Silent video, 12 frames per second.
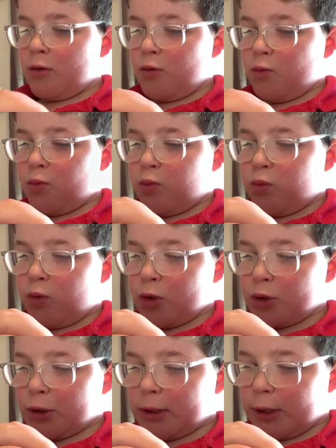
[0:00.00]
What
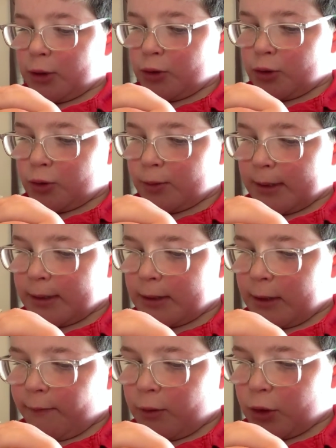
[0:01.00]
should I do?
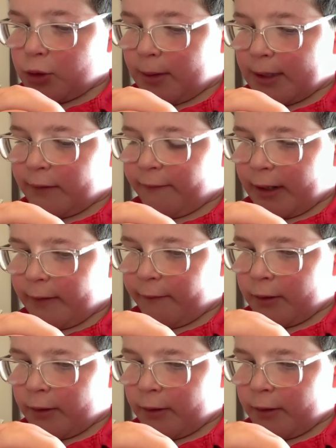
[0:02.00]
27 or 25?